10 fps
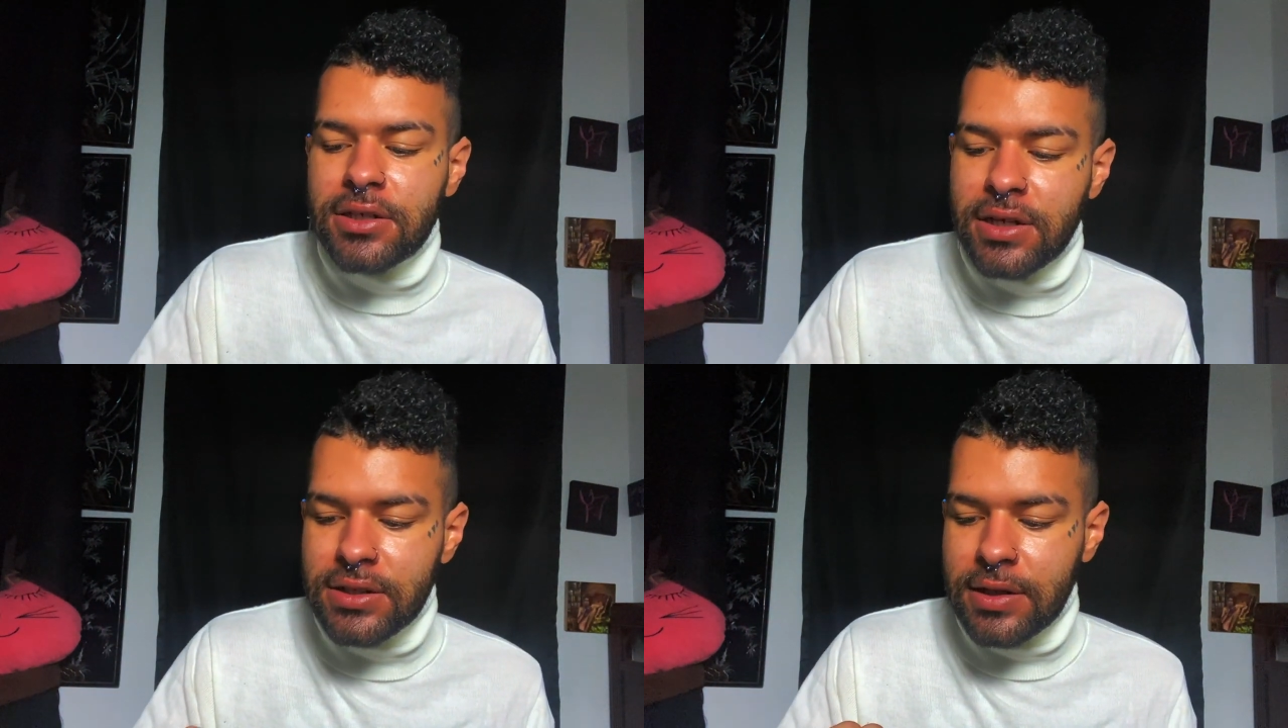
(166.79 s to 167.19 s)

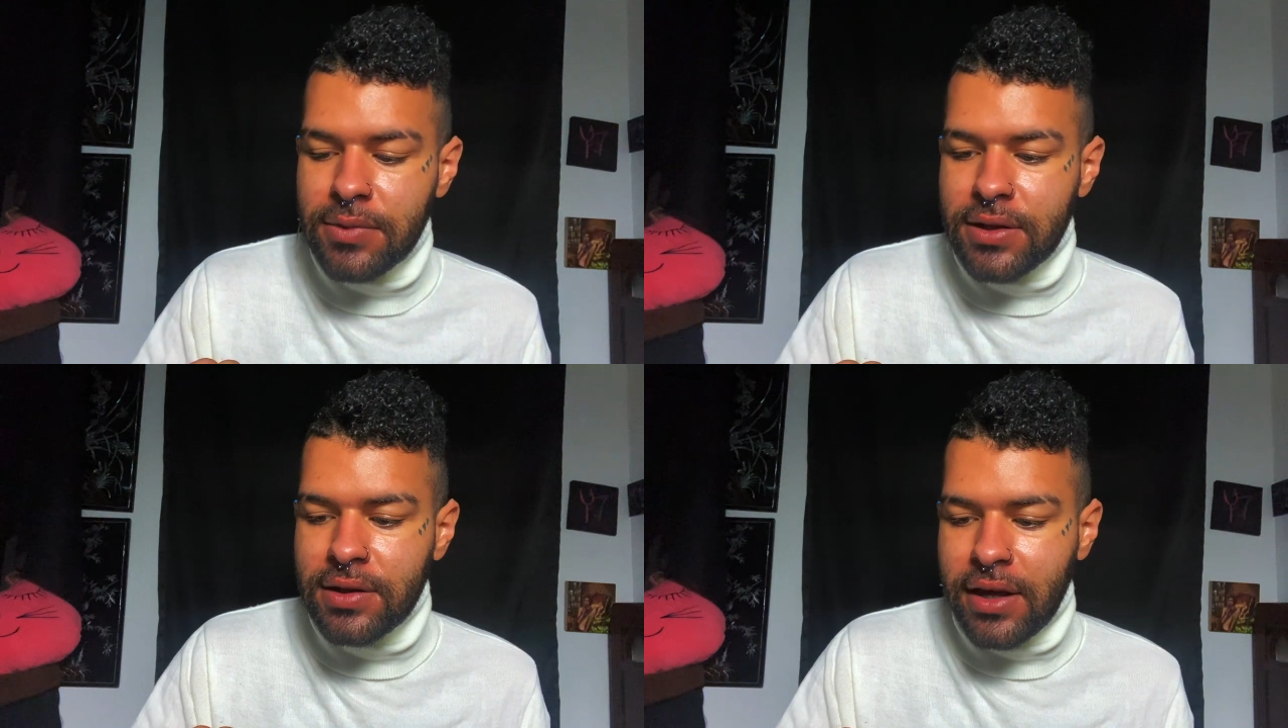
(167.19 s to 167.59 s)
as
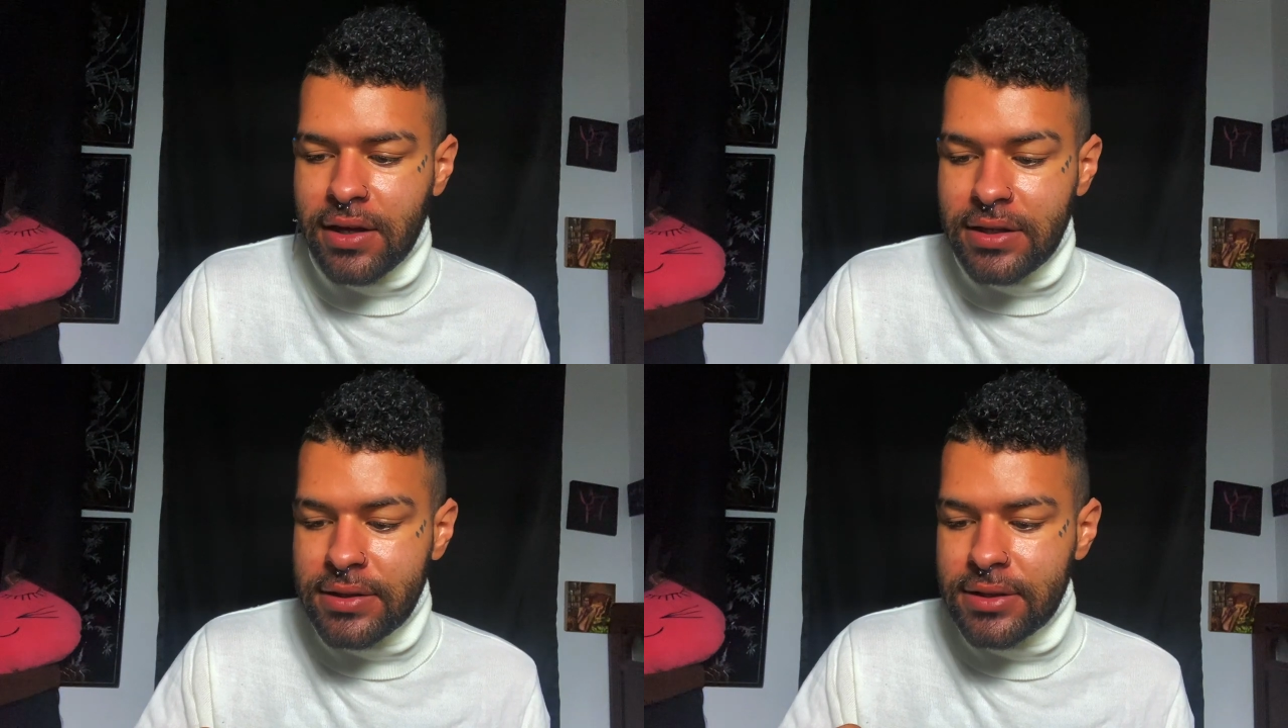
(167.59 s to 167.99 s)
something
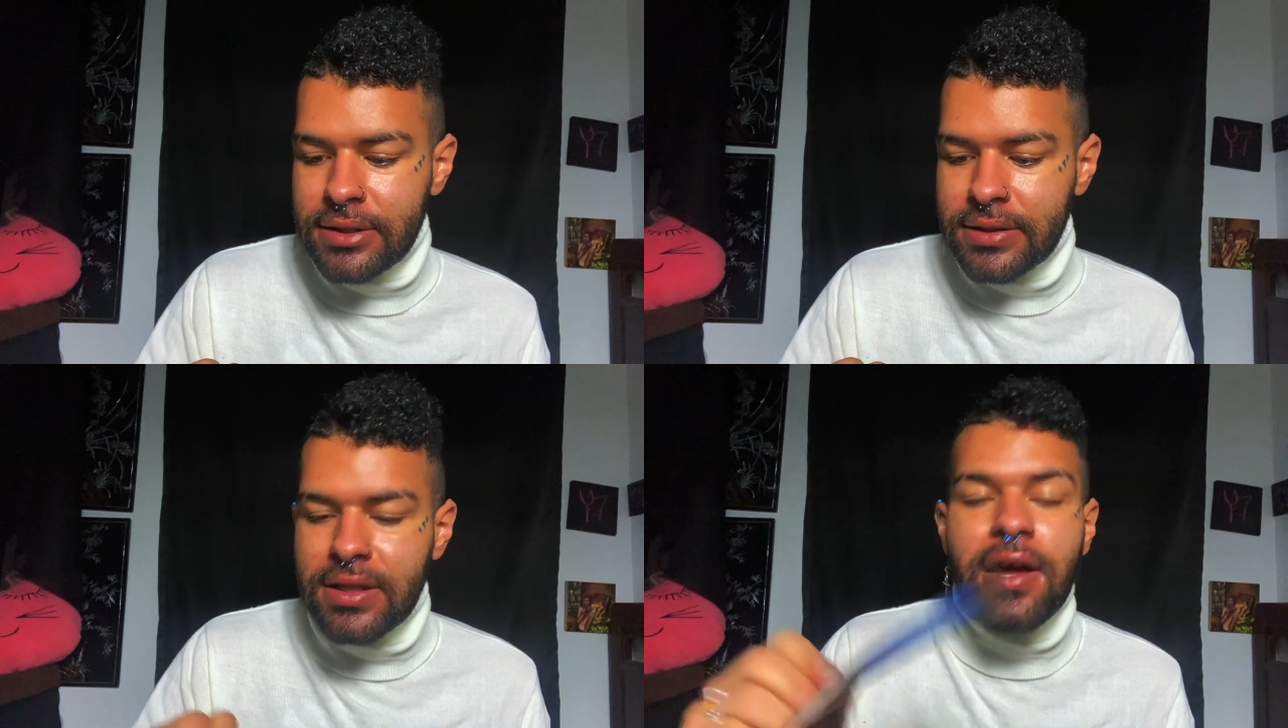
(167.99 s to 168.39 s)
that
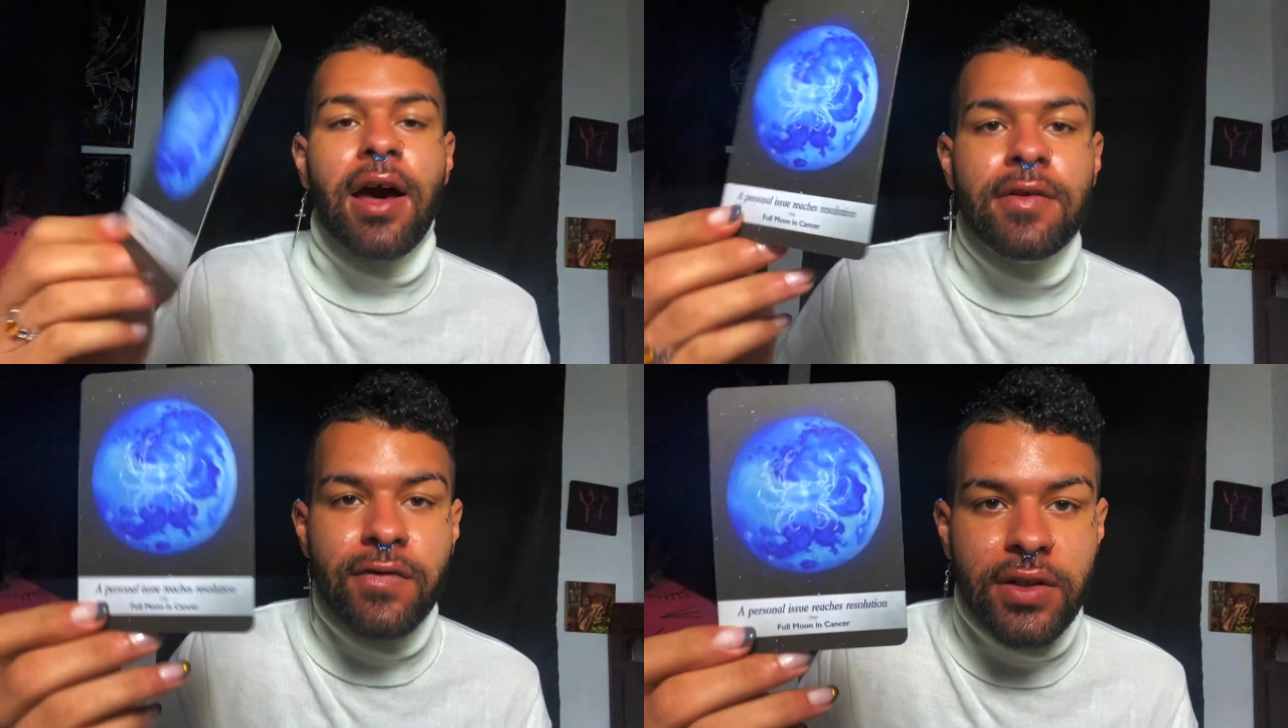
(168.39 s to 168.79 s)
is the
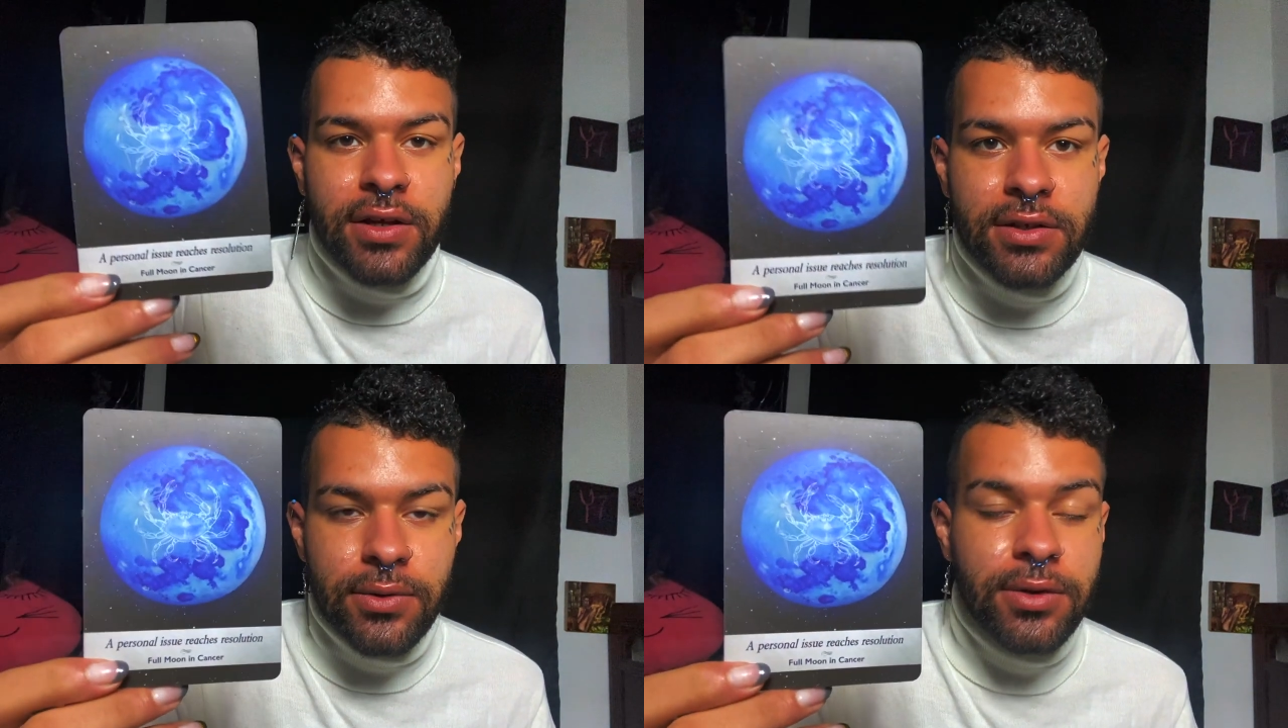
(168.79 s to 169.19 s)

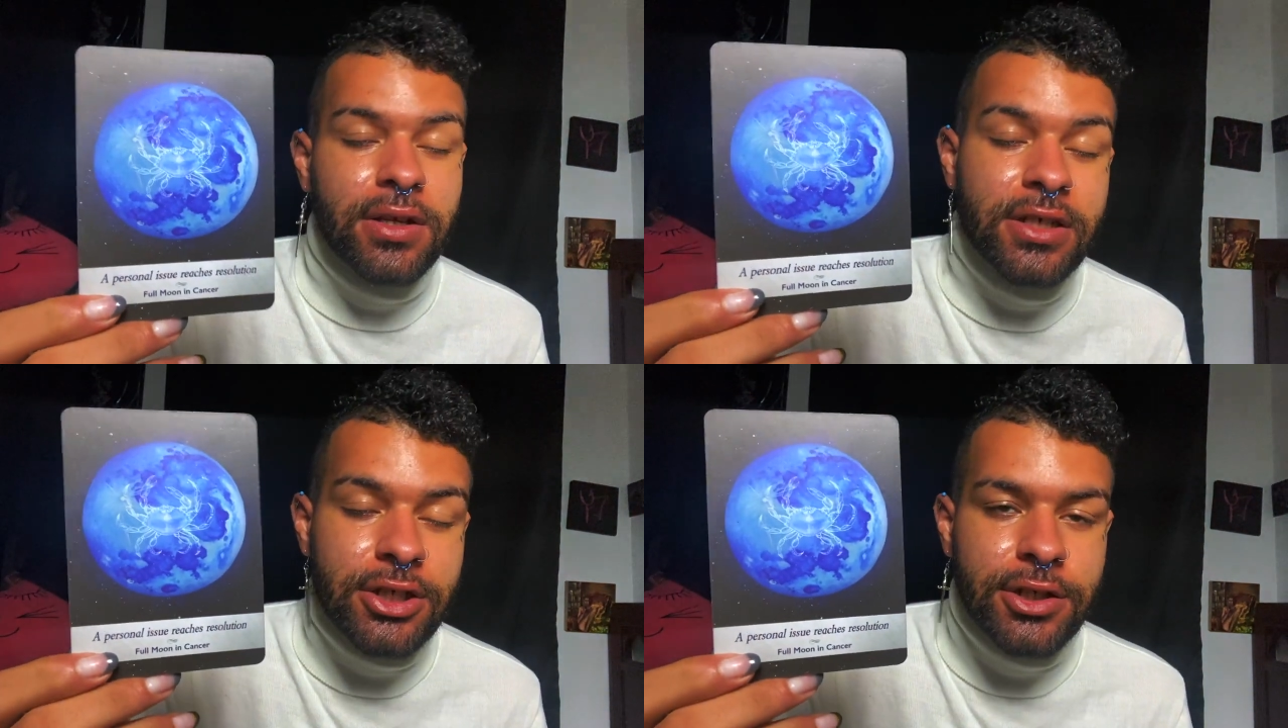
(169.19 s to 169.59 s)
conflict or the
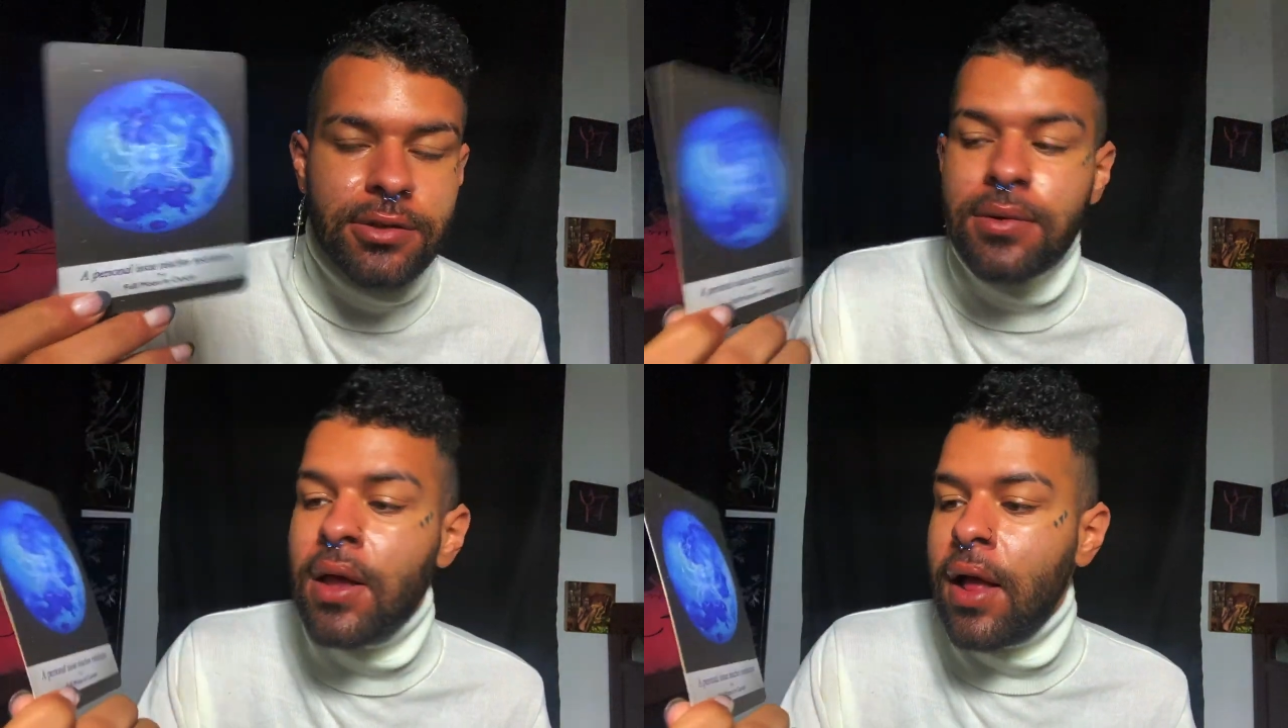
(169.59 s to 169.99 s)
issue